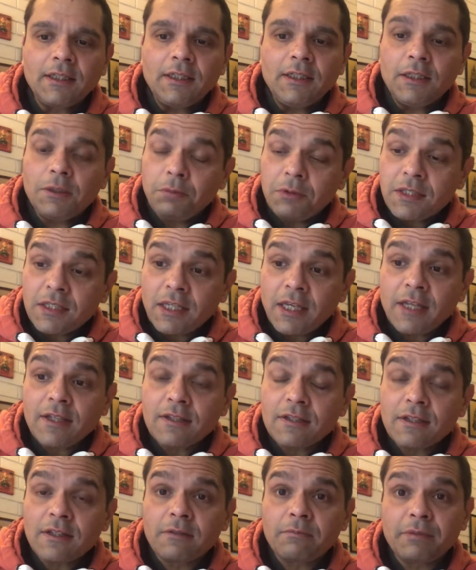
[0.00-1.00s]
It was
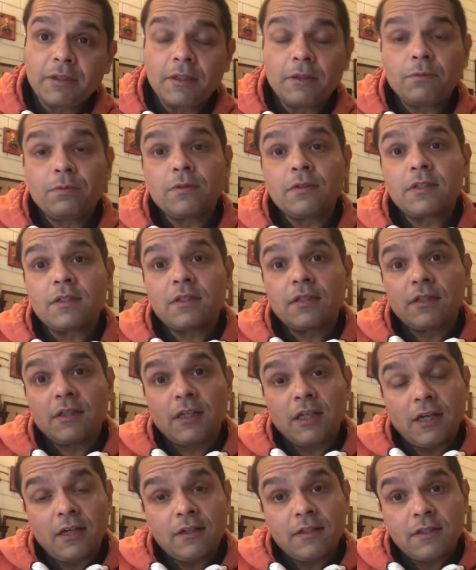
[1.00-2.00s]
cancer, but it was the
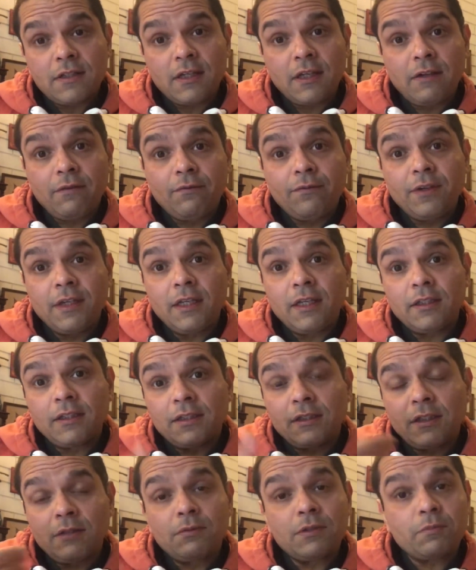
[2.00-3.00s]
lungs gave way, and
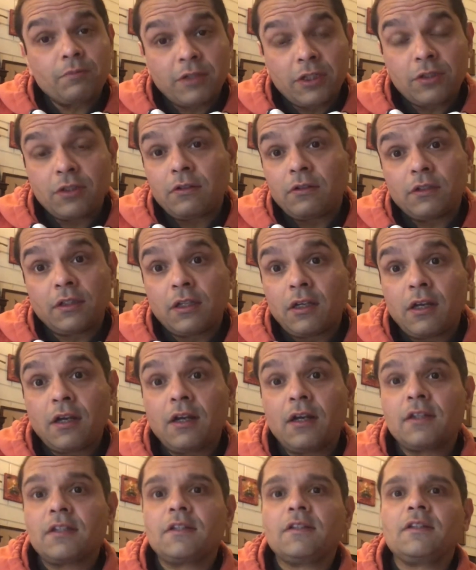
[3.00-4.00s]
then there was pressure on the
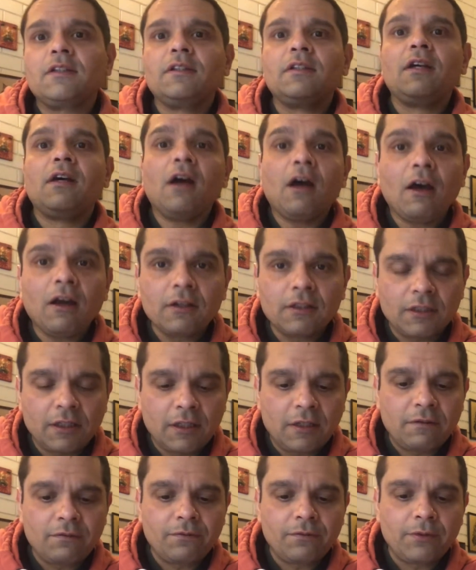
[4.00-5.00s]
heart, and then the heart
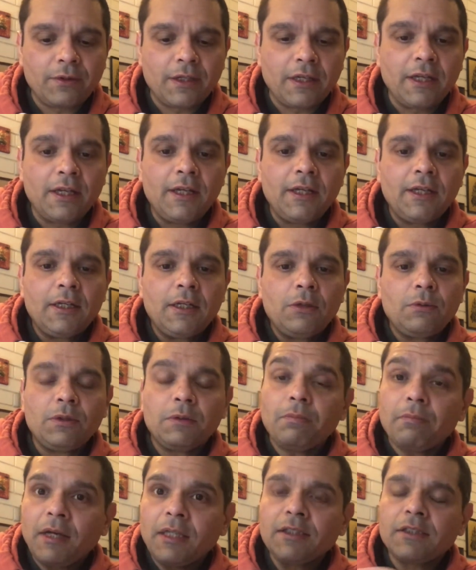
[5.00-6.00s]
gave way
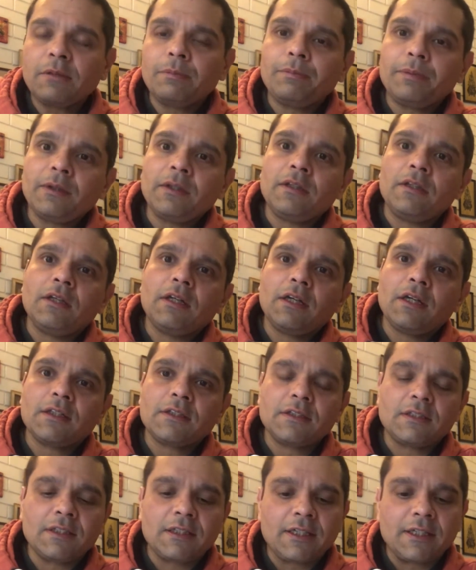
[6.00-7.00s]
with multiple
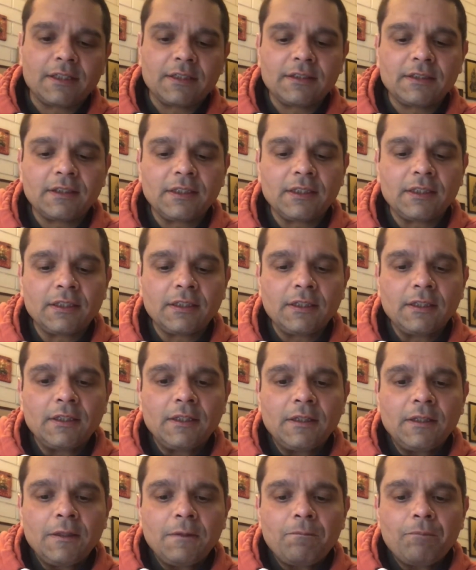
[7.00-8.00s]
heart attacks. And
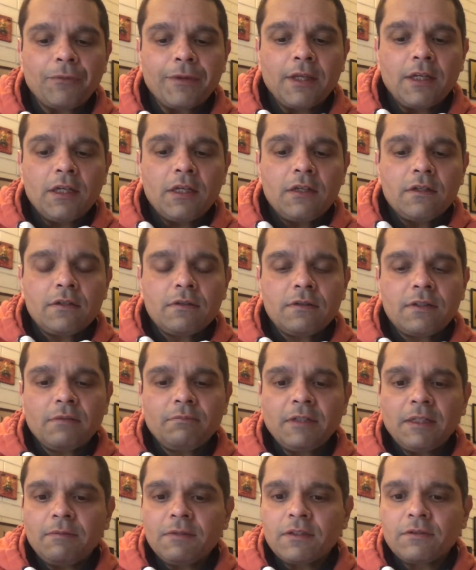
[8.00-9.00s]
so
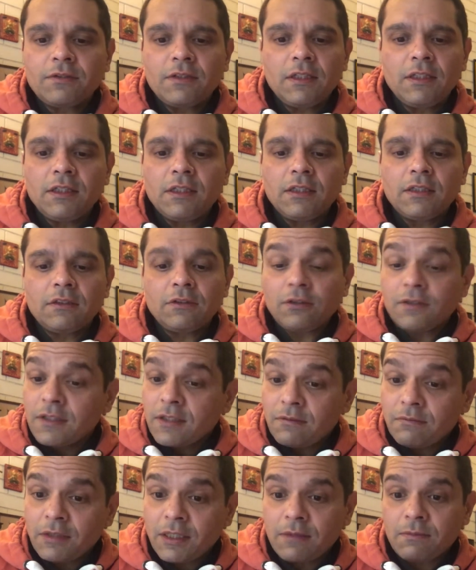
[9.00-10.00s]
sometimes
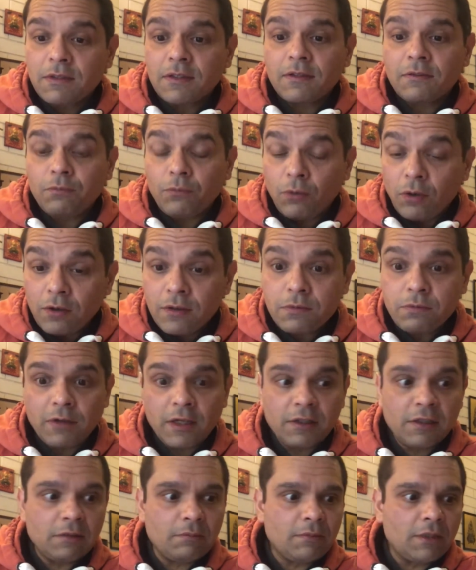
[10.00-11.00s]
it was
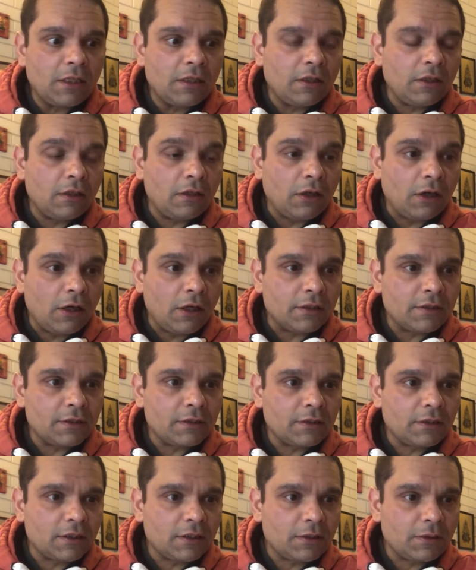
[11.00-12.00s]
worrying me a
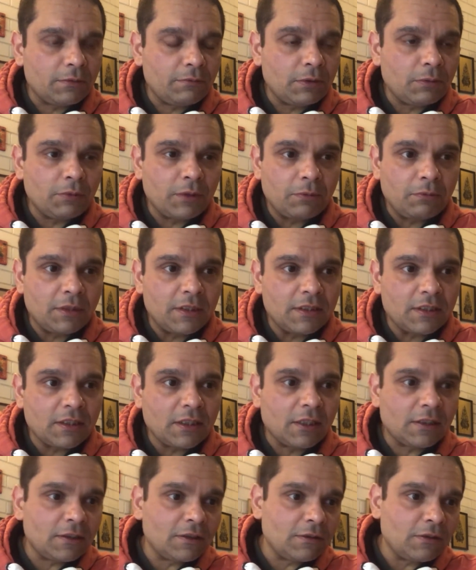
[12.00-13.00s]
lot that even when we
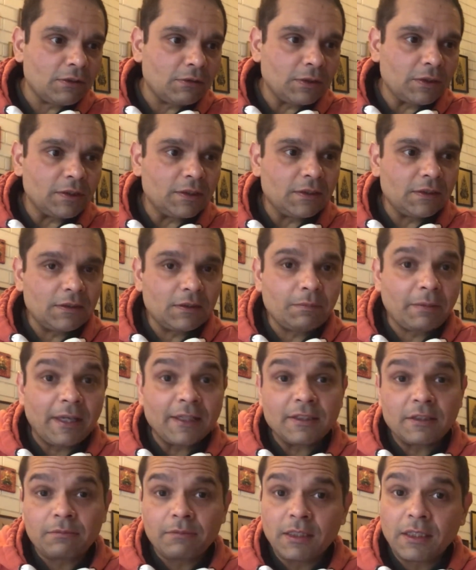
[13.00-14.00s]
started out on this
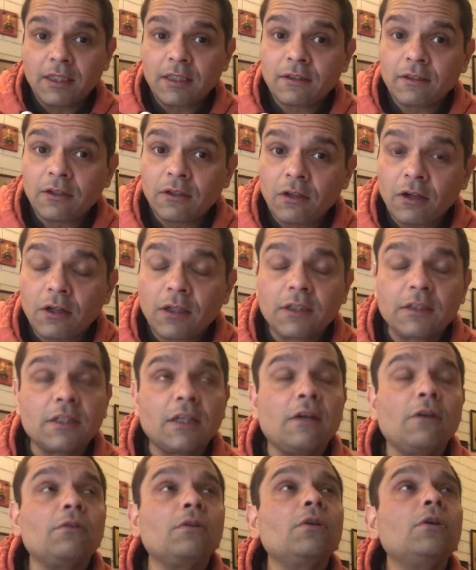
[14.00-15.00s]
pandemic and the
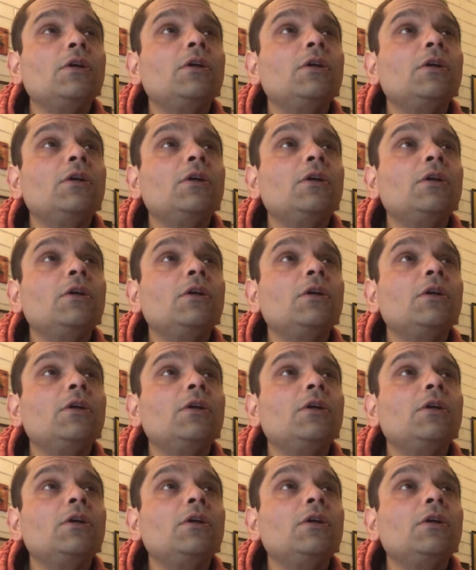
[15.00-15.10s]
lockdown,